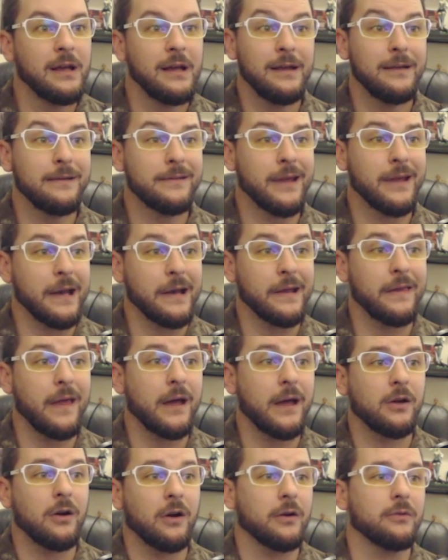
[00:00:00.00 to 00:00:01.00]
He's getting
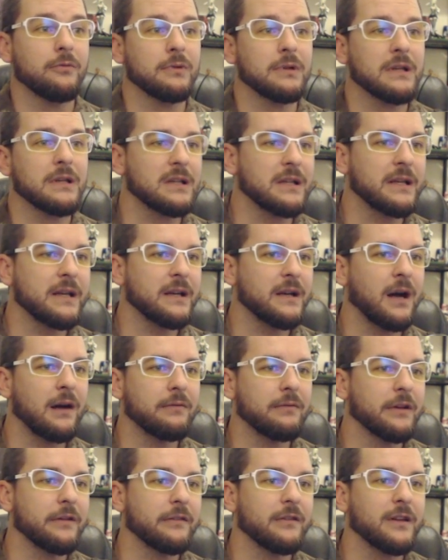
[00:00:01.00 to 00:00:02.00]
that card really late,
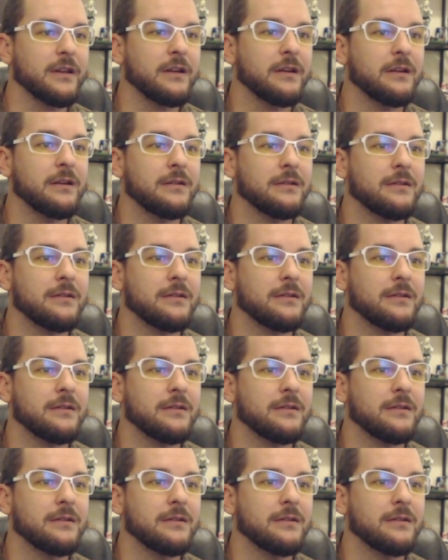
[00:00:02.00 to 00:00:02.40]
obviously.